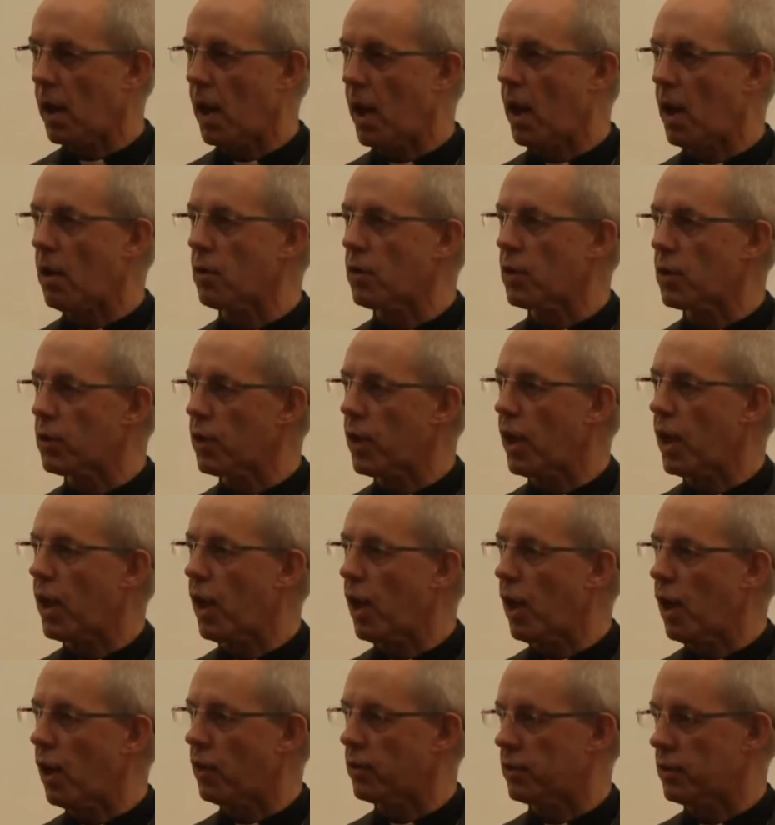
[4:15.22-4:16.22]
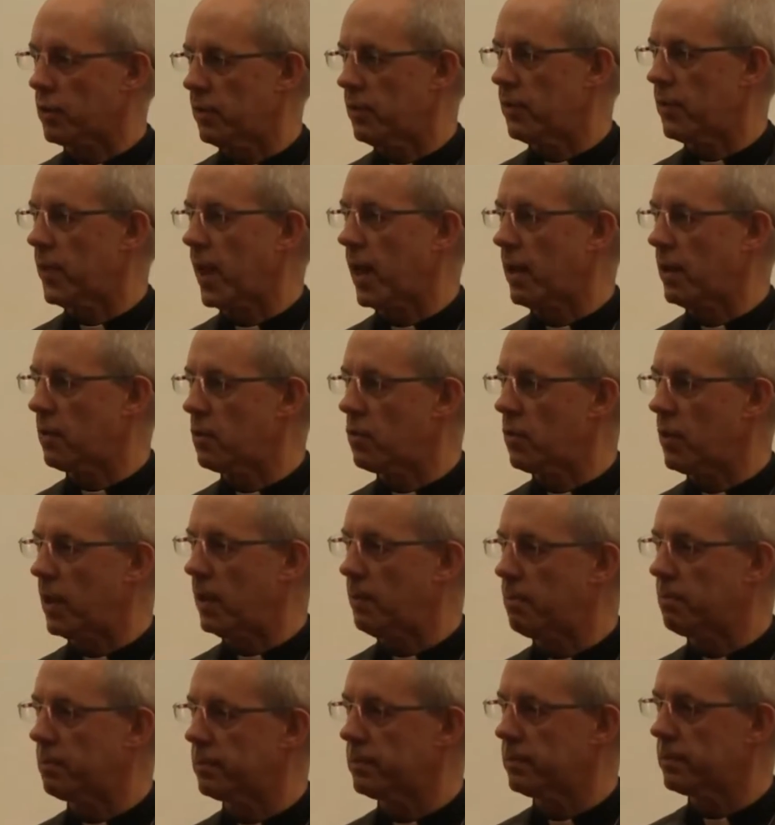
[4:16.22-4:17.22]
are at the heart of that dream.
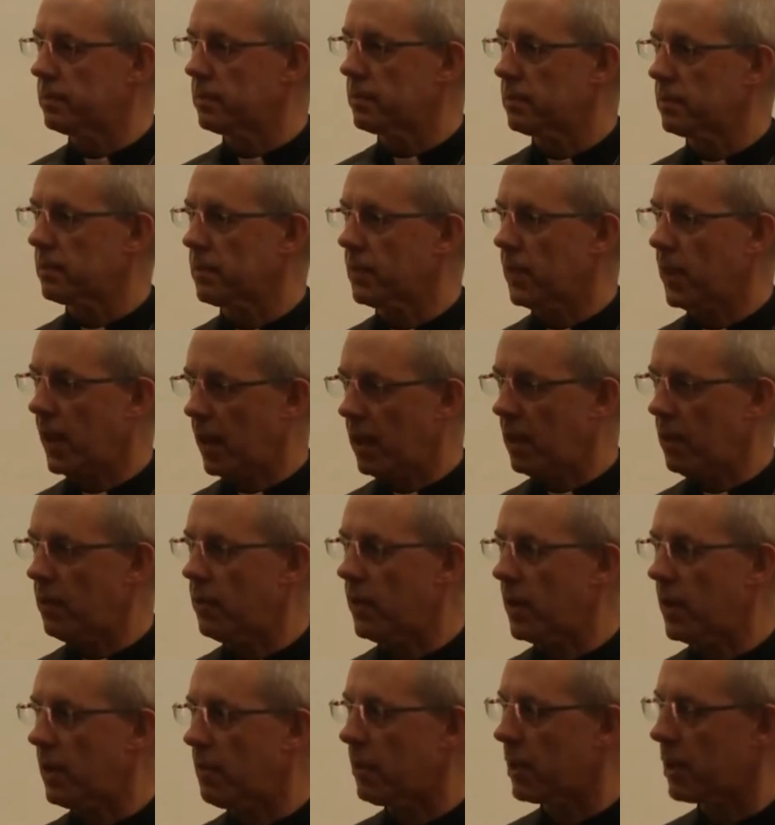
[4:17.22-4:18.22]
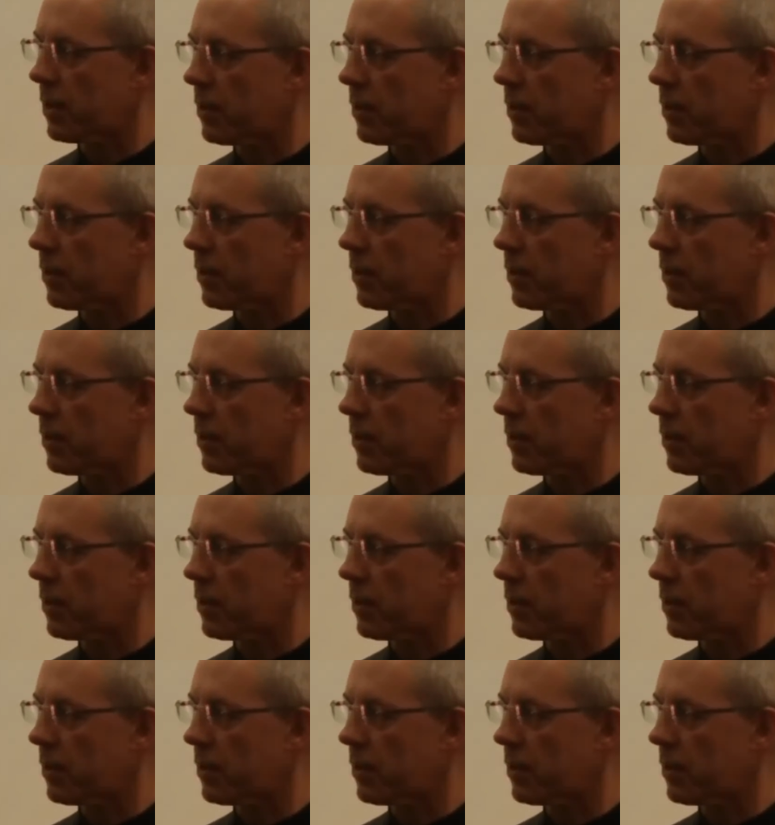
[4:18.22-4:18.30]
Thank you very